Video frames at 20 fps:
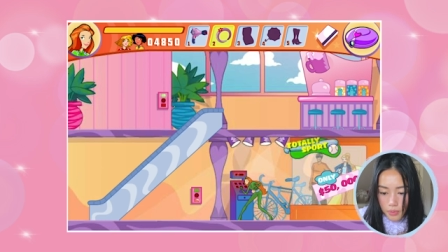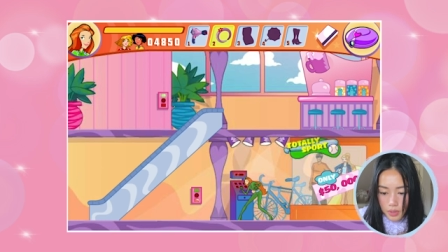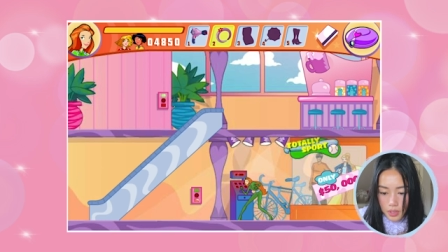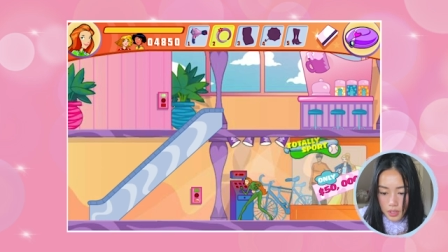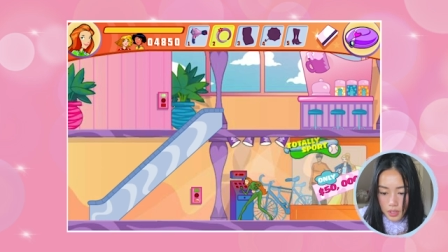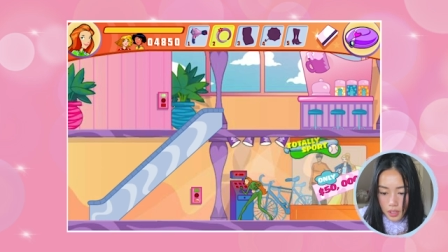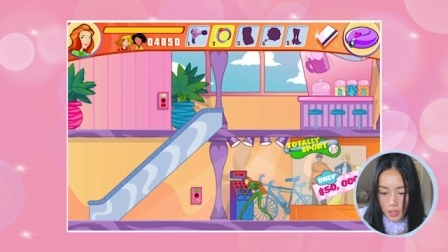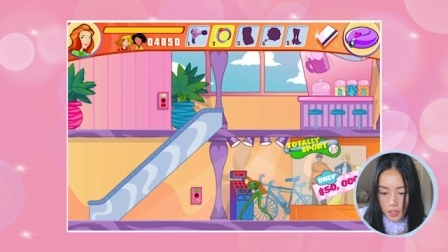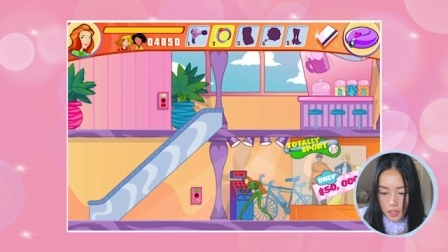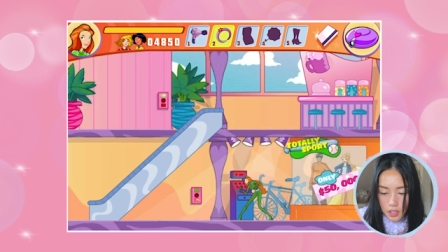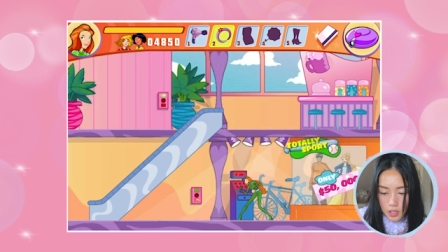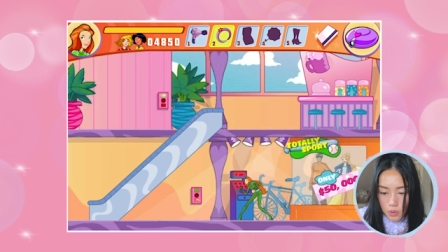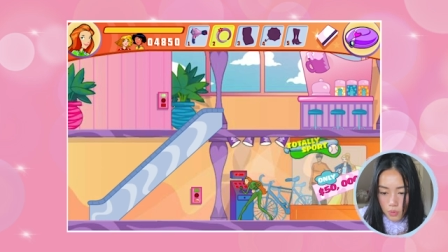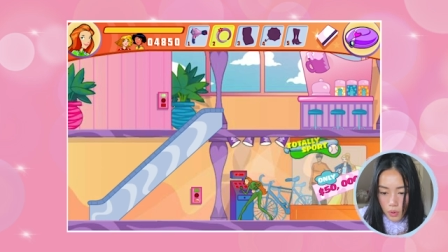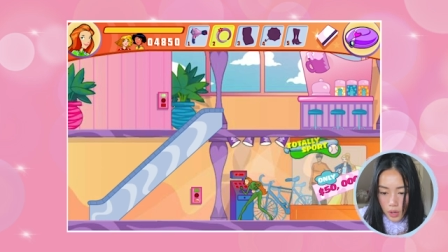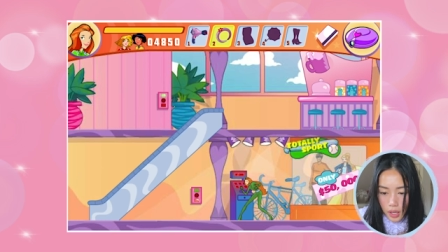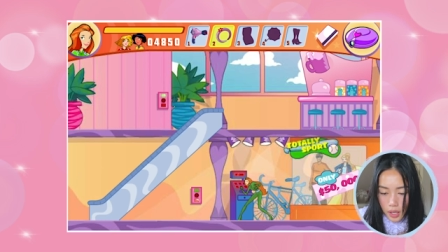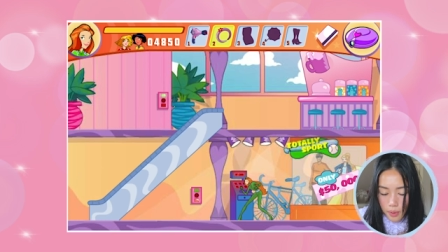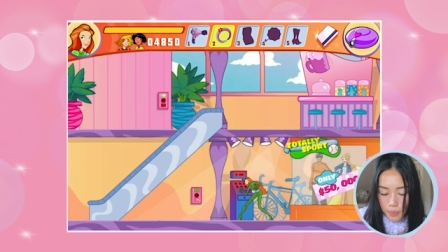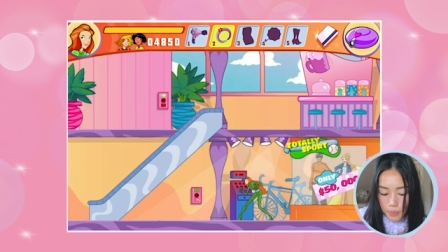once I
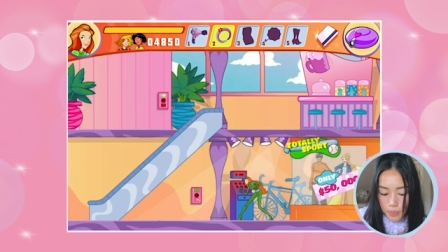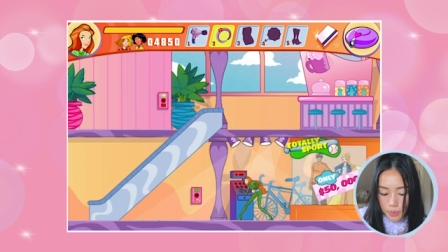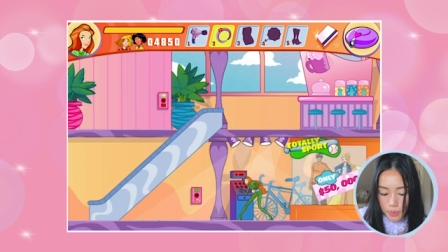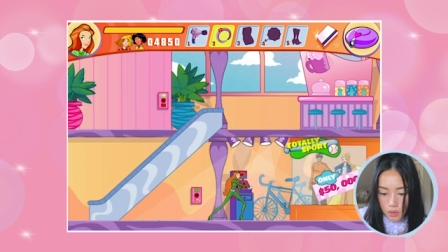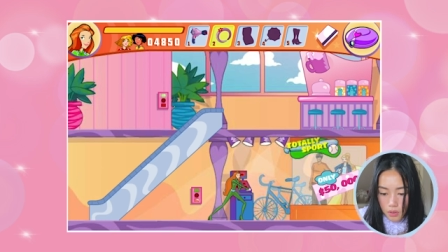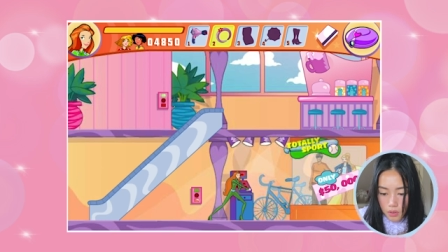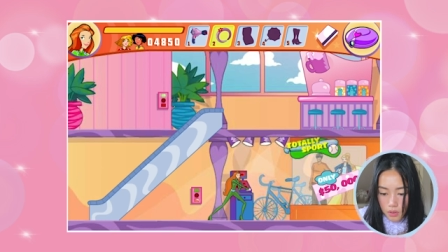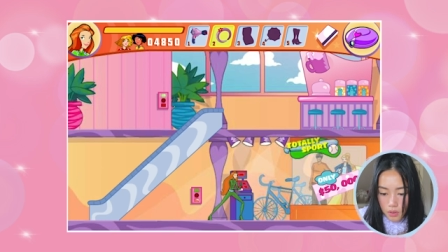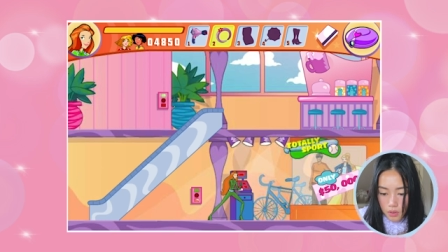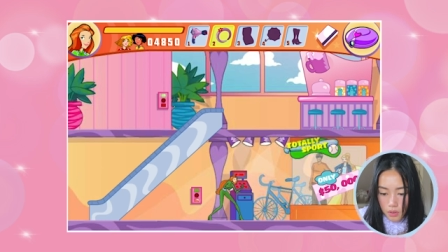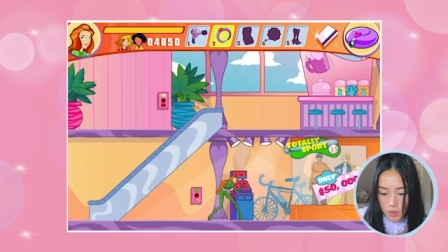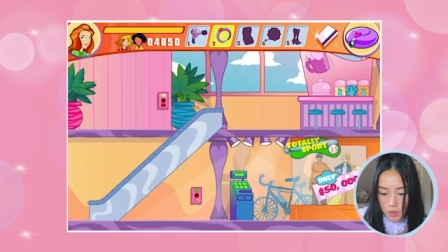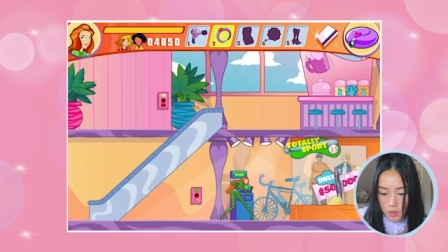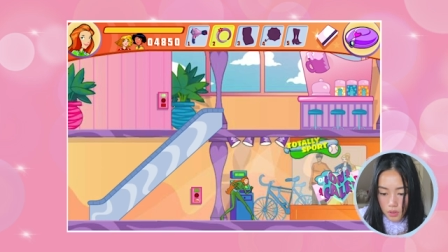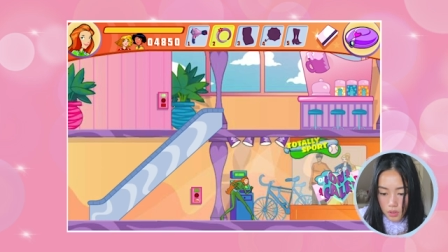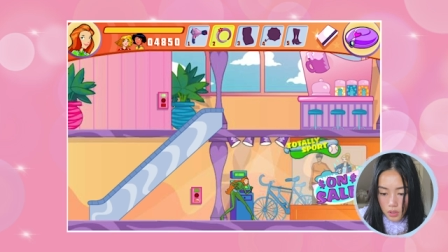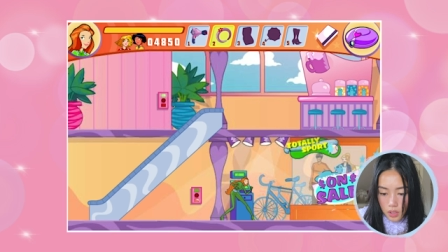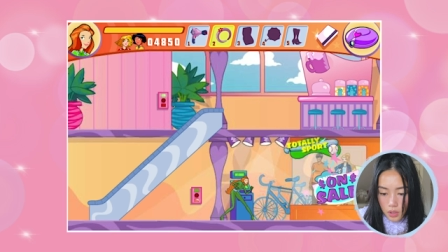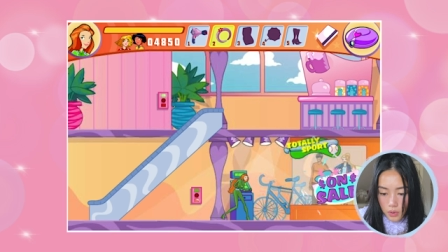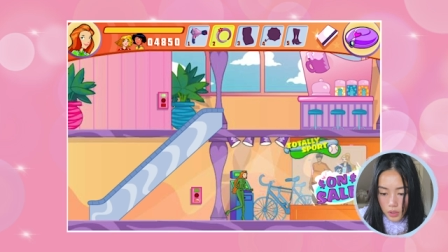swipe.
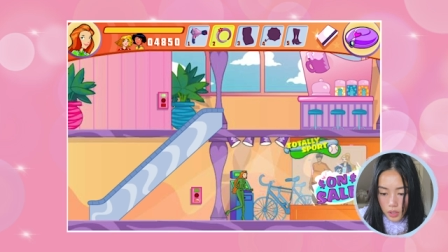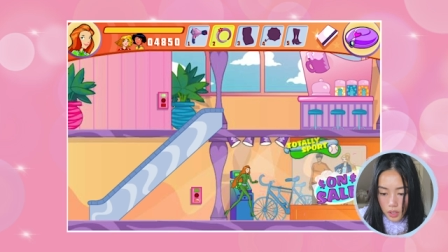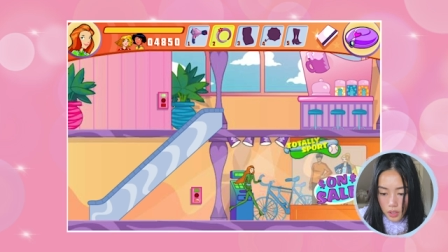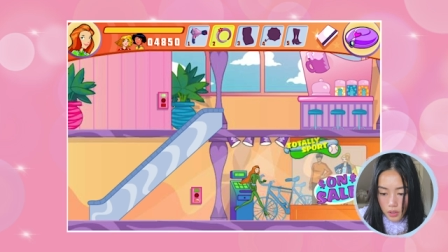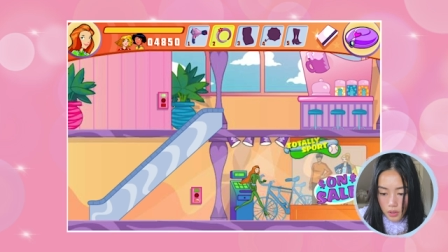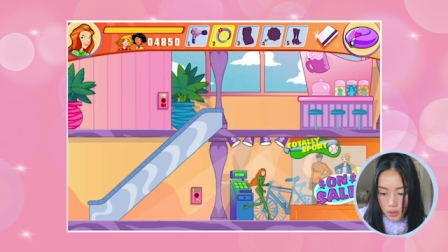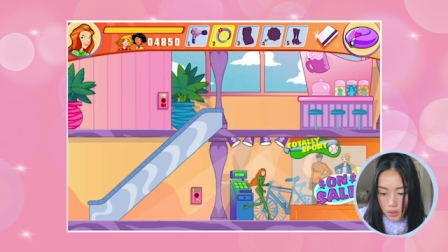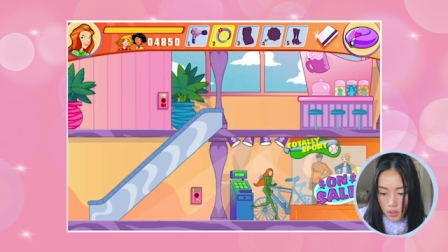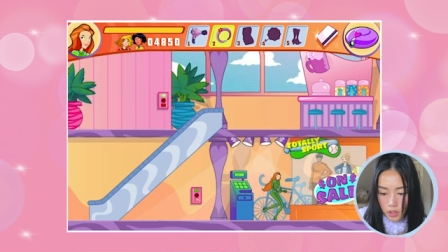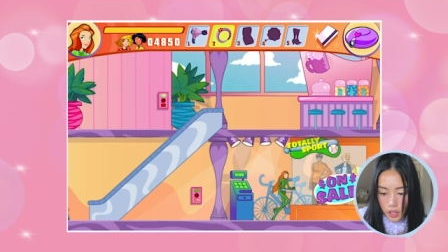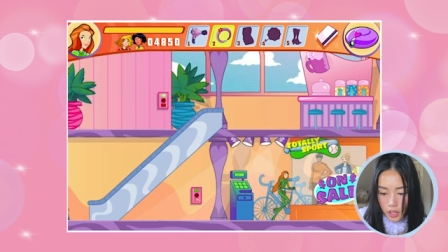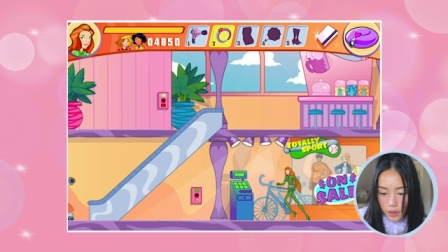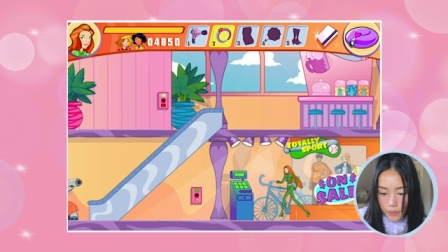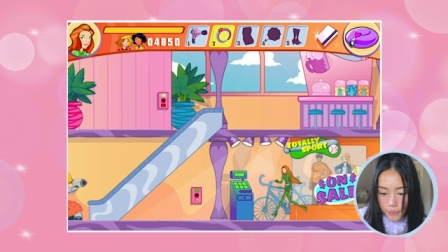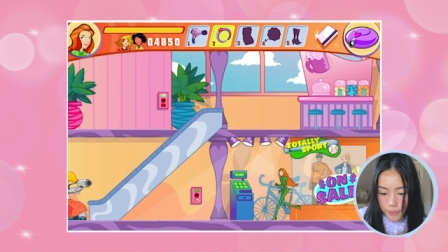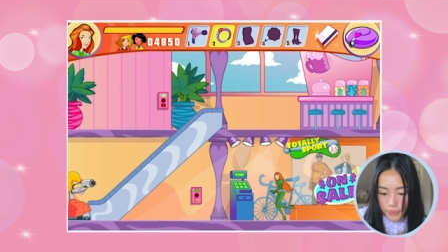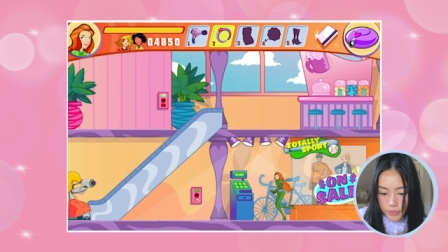There we go, okay.